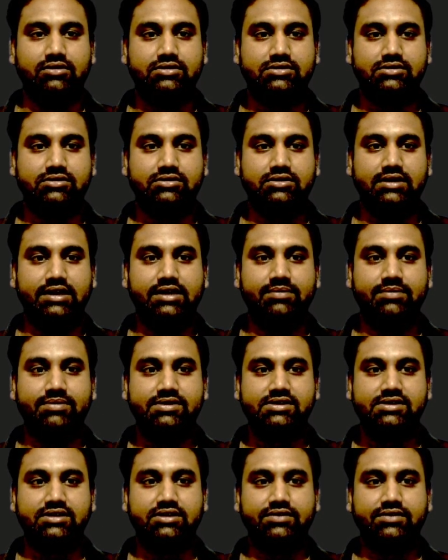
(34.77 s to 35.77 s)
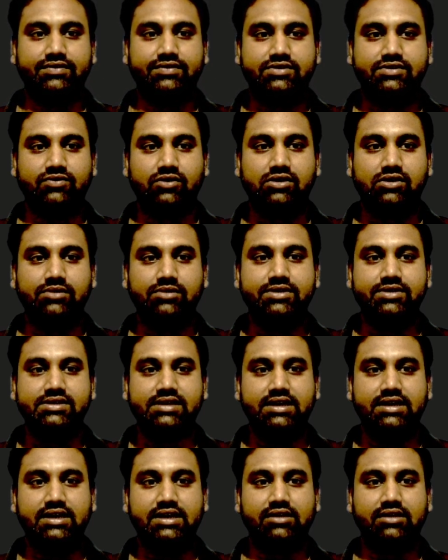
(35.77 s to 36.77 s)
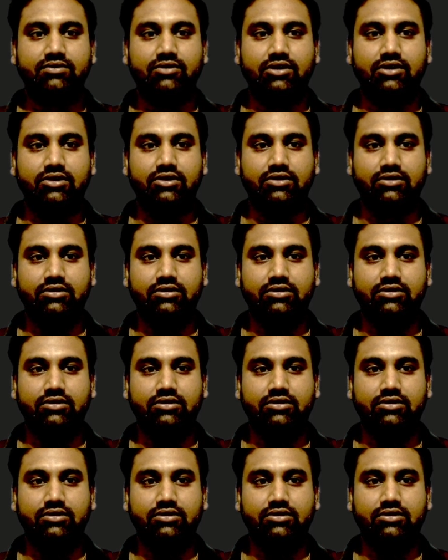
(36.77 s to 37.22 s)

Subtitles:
So 30% of its volume is under the water.